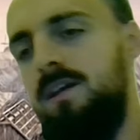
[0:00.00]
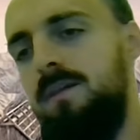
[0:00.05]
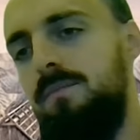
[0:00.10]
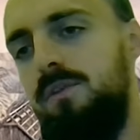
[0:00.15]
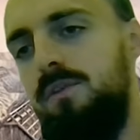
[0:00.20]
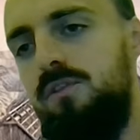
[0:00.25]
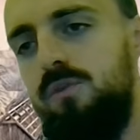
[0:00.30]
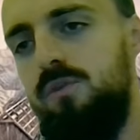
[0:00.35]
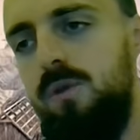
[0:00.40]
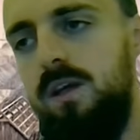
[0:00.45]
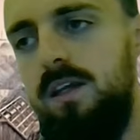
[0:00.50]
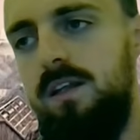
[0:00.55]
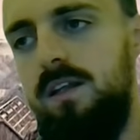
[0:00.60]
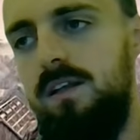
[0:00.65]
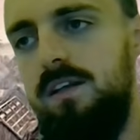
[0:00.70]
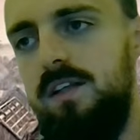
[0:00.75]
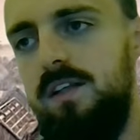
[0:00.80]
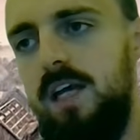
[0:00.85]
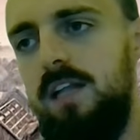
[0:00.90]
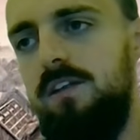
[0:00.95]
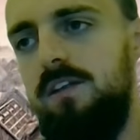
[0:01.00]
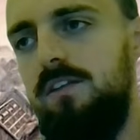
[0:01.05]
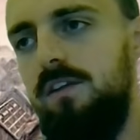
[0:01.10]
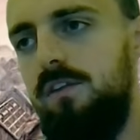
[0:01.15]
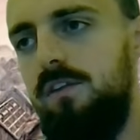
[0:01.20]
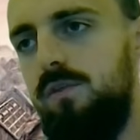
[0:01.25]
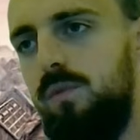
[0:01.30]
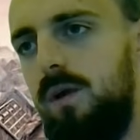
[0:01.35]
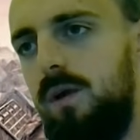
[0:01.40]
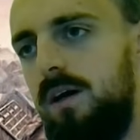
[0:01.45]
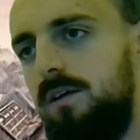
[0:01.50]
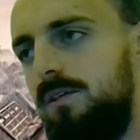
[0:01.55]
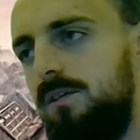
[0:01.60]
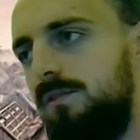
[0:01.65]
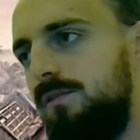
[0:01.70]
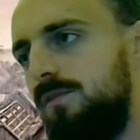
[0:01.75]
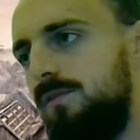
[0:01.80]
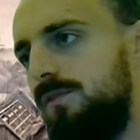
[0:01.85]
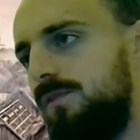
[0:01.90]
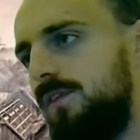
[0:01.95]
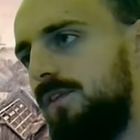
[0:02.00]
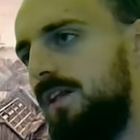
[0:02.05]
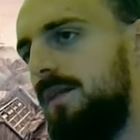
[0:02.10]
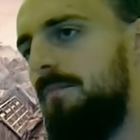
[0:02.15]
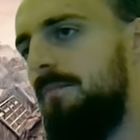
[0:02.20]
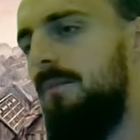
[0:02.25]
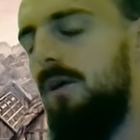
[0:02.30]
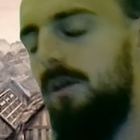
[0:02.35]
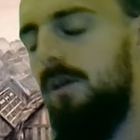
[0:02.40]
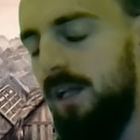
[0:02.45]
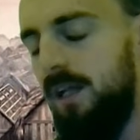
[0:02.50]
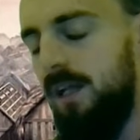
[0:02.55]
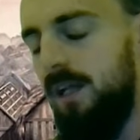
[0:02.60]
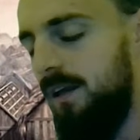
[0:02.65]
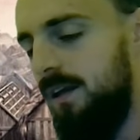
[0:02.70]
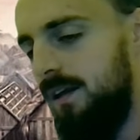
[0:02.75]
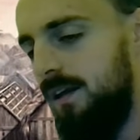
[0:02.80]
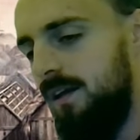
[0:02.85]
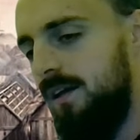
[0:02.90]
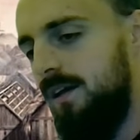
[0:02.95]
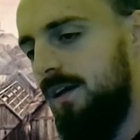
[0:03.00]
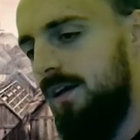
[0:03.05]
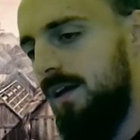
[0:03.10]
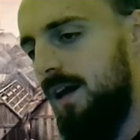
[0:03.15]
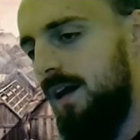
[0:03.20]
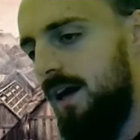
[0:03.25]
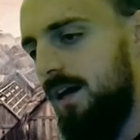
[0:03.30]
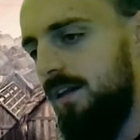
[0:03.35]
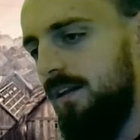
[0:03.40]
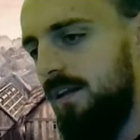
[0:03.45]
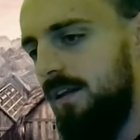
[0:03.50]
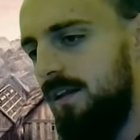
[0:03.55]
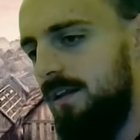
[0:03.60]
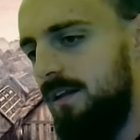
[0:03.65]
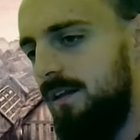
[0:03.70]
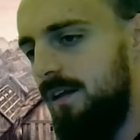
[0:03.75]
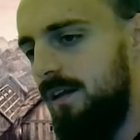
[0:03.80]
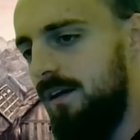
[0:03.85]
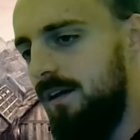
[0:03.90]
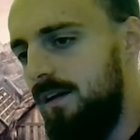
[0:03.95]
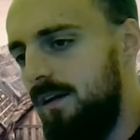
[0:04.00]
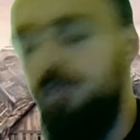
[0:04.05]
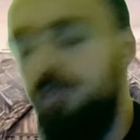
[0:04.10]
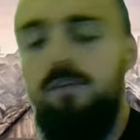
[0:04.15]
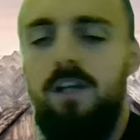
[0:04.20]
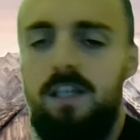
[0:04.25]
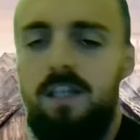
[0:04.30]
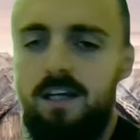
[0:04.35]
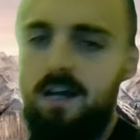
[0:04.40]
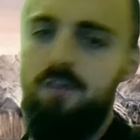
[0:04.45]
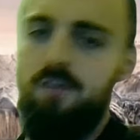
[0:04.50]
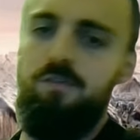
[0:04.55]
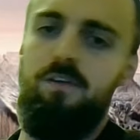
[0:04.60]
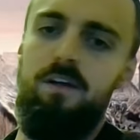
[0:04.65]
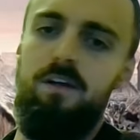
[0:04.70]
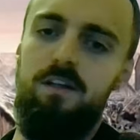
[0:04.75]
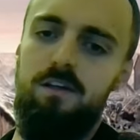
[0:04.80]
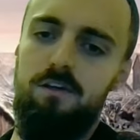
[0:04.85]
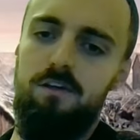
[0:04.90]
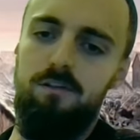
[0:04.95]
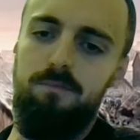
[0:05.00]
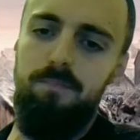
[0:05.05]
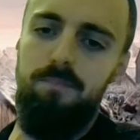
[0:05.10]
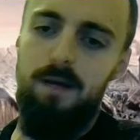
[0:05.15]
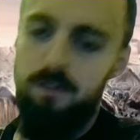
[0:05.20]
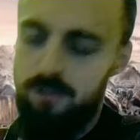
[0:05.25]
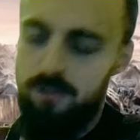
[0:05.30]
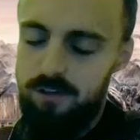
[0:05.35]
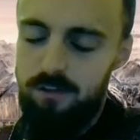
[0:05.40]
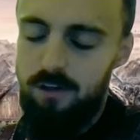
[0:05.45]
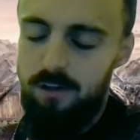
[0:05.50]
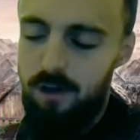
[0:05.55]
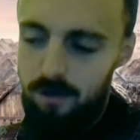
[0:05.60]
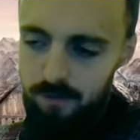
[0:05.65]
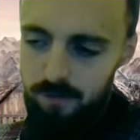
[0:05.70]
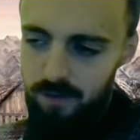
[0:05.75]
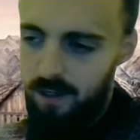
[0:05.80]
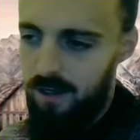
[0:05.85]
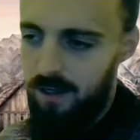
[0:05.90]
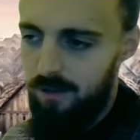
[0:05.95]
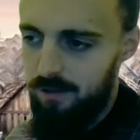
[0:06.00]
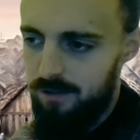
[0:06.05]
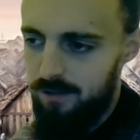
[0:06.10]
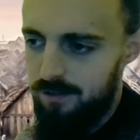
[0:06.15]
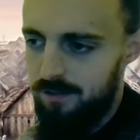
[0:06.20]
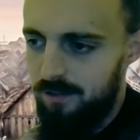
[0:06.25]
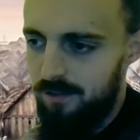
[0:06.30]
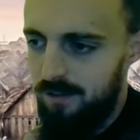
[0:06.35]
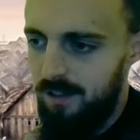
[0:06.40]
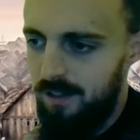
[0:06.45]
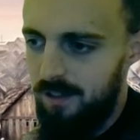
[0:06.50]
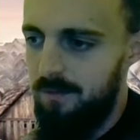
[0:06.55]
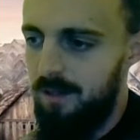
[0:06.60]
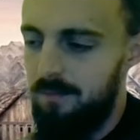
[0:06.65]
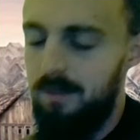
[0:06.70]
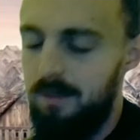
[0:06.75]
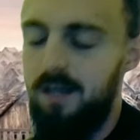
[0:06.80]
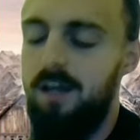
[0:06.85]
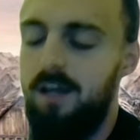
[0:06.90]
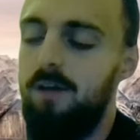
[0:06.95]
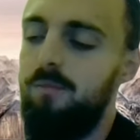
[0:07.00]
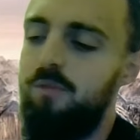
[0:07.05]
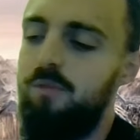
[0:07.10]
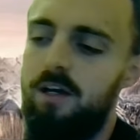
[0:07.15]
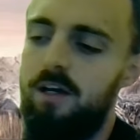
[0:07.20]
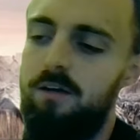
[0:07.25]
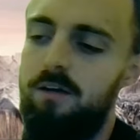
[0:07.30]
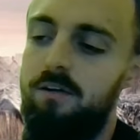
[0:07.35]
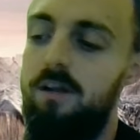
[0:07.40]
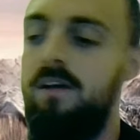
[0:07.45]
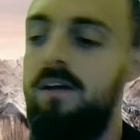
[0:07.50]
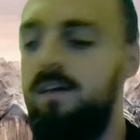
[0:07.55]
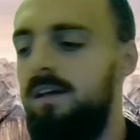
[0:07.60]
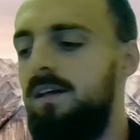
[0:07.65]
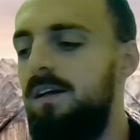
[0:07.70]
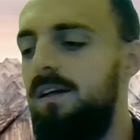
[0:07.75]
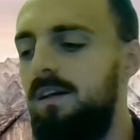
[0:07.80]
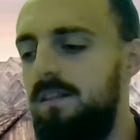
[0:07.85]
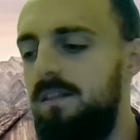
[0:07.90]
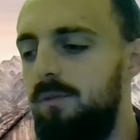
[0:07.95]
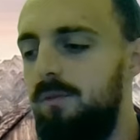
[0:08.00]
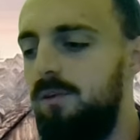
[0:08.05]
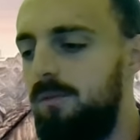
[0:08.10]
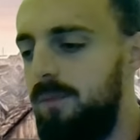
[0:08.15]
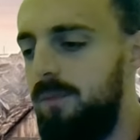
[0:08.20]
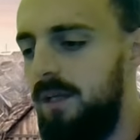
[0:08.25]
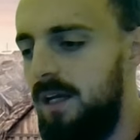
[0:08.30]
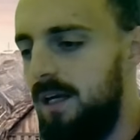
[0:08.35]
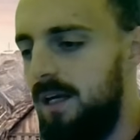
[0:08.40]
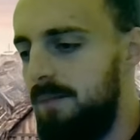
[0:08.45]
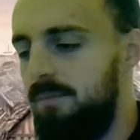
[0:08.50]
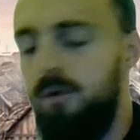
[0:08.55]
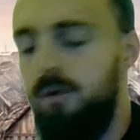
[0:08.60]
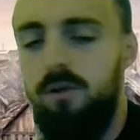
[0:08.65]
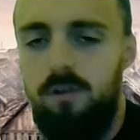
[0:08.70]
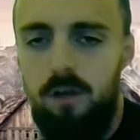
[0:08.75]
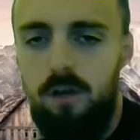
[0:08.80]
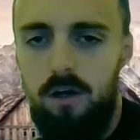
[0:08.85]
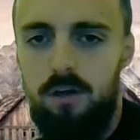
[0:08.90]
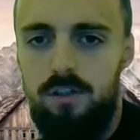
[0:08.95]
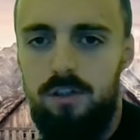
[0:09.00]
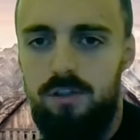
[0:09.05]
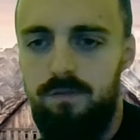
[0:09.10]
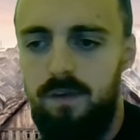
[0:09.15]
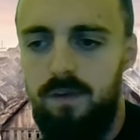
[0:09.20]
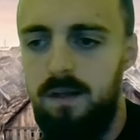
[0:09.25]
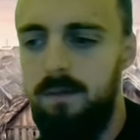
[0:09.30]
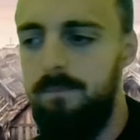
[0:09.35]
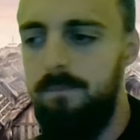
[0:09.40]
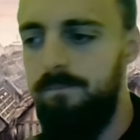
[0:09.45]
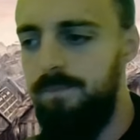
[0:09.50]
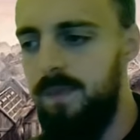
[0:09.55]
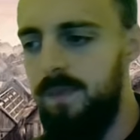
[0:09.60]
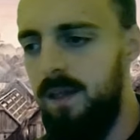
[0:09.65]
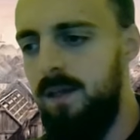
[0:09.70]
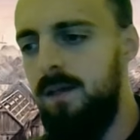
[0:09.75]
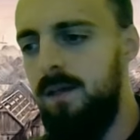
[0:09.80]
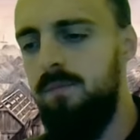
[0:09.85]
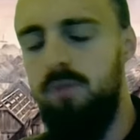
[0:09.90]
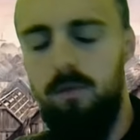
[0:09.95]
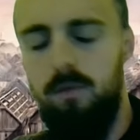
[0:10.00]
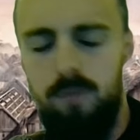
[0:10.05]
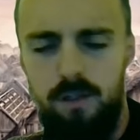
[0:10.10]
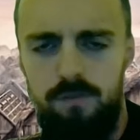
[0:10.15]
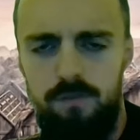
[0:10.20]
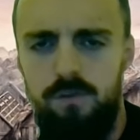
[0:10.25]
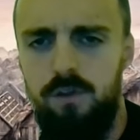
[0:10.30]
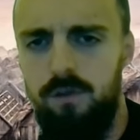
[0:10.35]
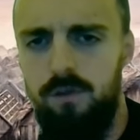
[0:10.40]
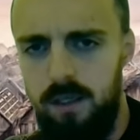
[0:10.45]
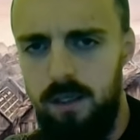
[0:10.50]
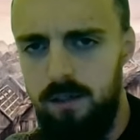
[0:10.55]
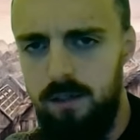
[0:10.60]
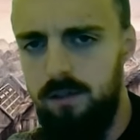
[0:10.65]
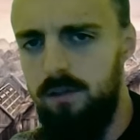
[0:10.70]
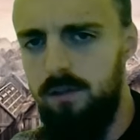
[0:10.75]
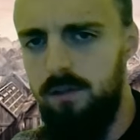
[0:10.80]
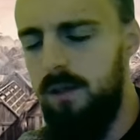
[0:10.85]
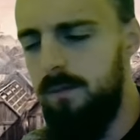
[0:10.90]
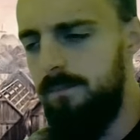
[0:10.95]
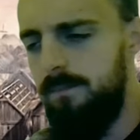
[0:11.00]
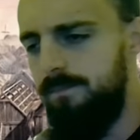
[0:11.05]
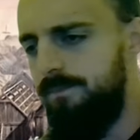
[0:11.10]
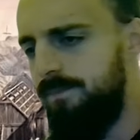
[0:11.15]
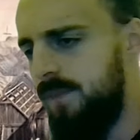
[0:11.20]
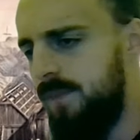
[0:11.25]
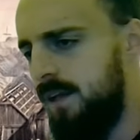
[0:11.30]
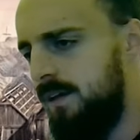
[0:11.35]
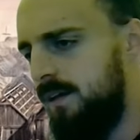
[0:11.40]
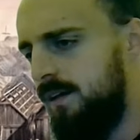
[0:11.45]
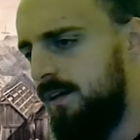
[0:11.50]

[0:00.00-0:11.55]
between 10 to 12 in the morning at the uh, lovely cafe called Belton Coffee House in, in my hometown. There will be a book launch event, probably a few little um,